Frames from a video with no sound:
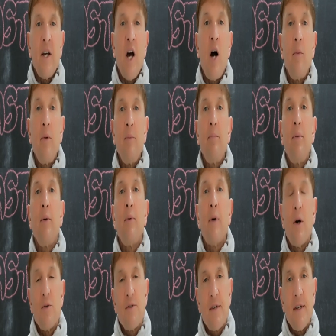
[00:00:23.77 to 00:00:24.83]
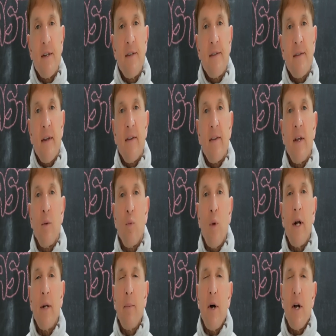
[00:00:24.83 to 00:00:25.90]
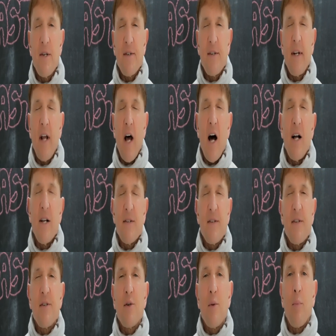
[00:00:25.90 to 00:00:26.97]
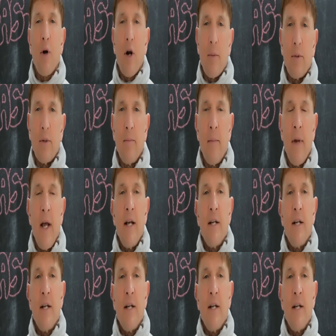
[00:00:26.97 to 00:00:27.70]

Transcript: Kahneman proposes that when a person answers a problem,